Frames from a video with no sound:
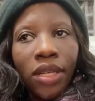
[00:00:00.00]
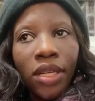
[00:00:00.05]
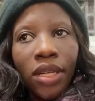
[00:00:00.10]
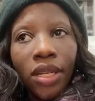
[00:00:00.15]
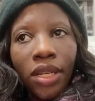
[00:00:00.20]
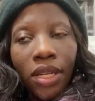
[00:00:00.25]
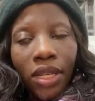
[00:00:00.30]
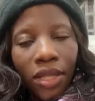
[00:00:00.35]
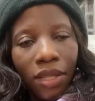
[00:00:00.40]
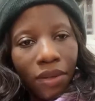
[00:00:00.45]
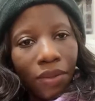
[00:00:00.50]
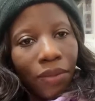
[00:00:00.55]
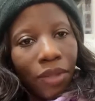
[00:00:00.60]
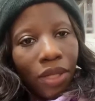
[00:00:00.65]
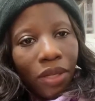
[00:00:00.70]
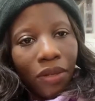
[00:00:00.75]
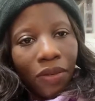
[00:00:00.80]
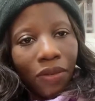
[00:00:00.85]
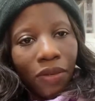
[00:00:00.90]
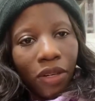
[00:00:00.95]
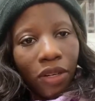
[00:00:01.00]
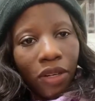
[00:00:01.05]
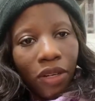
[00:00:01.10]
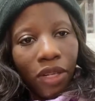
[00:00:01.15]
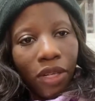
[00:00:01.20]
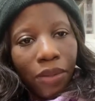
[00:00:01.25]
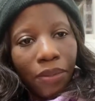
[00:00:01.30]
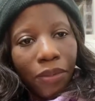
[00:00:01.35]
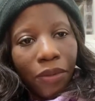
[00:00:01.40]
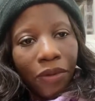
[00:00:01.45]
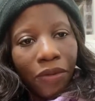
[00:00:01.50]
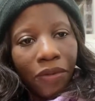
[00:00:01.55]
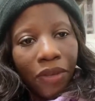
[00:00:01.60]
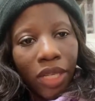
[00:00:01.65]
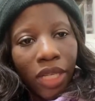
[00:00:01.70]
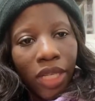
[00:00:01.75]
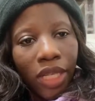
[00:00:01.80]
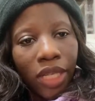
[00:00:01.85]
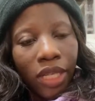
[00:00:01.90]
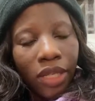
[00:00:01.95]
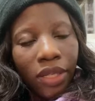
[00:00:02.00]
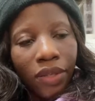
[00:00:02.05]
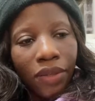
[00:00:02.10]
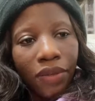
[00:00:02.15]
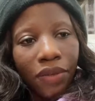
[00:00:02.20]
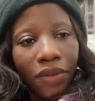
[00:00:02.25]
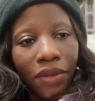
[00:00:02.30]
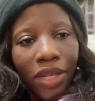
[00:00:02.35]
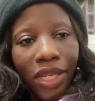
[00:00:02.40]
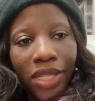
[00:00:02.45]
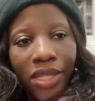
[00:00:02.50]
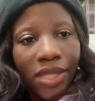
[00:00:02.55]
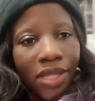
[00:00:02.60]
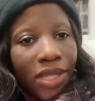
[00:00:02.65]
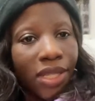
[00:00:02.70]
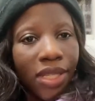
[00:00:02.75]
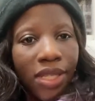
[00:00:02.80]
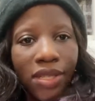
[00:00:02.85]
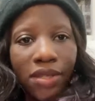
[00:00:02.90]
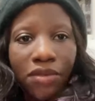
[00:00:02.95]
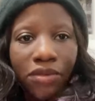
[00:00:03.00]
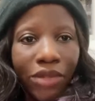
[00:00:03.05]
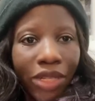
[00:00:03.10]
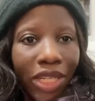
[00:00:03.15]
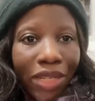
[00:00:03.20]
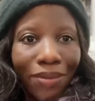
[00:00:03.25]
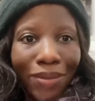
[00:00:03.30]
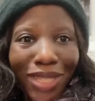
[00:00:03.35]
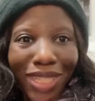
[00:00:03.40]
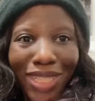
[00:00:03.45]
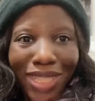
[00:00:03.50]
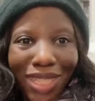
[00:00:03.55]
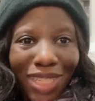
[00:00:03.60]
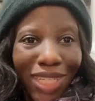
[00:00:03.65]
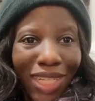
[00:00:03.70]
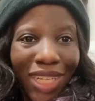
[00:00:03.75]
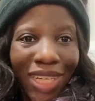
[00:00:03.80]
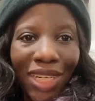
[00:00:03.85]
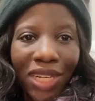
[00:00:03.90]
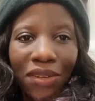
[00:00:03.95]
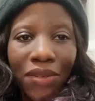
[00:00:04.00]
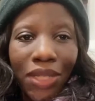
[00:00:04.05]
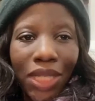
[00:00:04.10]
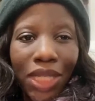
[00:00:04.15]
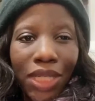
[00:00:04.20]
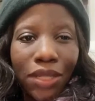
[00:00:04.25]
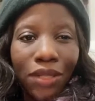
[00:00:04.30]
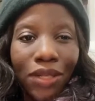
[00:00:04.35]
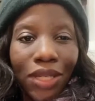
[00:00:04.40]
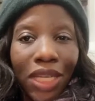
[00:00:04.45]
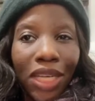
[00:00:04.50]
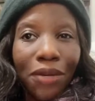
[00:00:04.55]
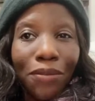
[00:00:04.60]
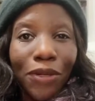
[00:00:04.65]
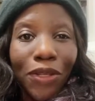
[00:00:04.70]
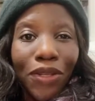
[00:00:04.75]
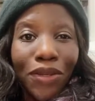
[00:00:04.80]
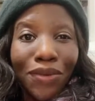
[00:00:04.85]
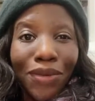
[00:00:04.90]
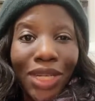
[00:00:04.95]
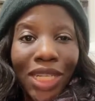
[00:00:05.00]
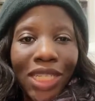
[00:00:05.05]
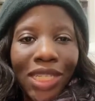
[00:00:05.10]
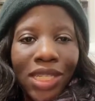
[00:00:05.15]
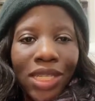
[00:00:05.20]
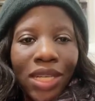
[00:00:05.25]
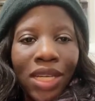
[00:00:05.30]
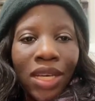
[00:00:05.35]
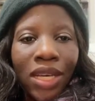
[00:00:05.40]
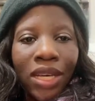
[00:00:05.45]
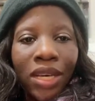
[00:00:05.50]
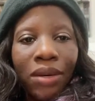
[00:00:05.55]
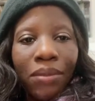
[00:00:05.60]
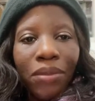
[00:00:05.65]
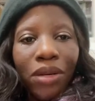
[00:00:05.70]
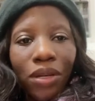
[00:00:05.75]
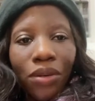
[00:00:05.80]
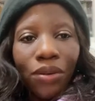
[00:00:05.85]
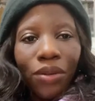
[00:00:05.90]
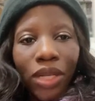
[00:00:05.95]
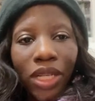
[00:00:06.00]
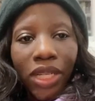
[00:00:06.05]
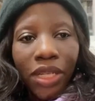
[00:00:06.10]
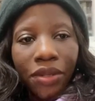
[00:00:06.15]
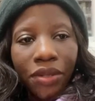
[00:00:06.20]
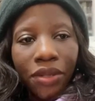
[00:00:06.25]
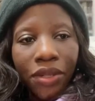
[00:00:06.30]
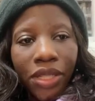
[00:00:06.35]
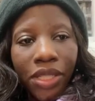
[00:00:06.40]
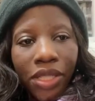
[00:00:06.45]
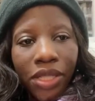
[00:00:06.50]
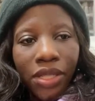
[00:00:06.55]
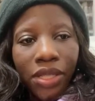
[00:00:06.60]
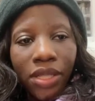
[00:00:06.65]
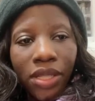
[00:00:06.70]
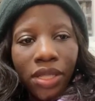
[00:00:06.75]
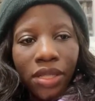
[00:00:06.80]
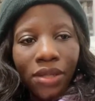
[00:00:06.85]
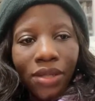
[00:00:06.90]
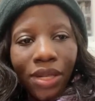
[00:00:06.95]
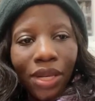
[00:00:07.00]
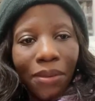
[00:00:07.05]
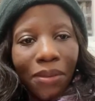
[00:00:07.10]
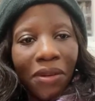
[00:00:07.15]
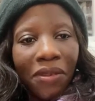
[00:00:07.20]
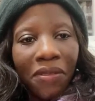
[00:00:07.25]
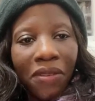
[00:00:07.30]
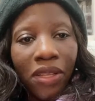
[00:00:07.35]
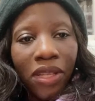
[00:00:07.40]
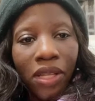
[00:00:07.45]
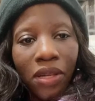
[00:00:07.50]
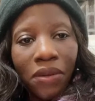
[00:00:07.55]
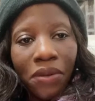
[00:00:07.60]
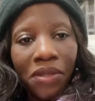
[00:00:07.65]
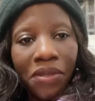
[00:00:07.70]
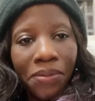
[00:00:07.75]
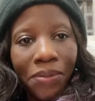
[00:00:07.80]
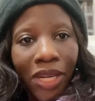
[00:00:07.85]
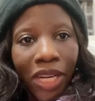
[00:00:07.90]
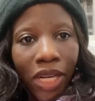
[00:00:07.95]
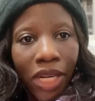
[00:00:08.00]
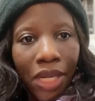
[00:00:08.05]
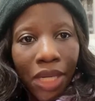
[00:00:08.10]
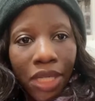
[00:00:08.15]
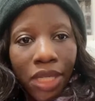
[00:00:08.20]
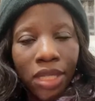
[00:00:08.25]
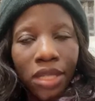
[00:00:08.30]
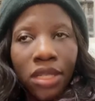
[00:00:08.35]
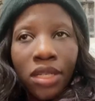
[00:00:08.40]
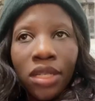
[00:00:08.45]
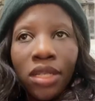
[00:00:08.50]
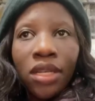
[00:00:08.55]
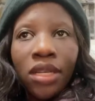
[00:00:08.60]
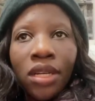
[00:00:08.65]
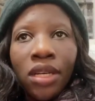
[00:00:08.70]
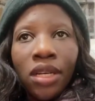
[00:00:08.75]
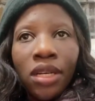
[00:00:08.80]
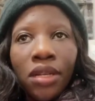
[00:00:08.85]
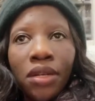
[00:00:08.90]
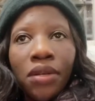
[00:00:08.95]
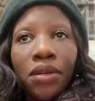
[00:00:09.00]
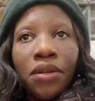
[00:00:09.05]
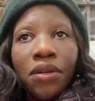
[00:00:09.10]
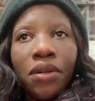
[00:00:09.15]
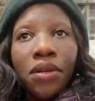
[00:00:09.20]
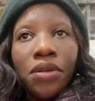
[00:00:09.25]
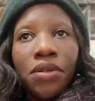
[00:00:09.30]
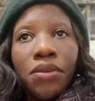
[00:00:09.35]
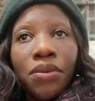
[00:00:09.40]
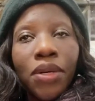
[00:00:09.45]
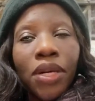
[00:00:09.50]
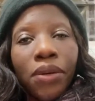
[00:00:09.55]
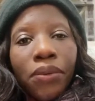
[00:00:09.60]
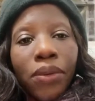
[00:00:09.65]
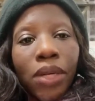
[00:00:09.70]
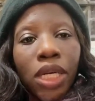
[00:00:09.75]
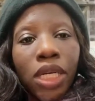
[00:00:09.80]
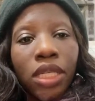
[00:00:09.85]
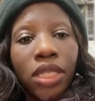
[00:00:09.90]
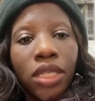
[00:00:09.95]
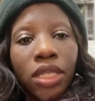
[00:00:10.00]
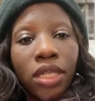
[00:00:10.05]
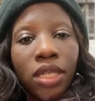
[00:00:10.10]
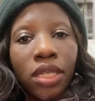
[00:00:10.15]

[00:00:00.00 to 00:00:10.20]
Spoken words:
let the will of God prevail. The rest doesn't really matter. Like, I really don't care about the rest. But all I know is Abba Father knows my heart, knows what I want,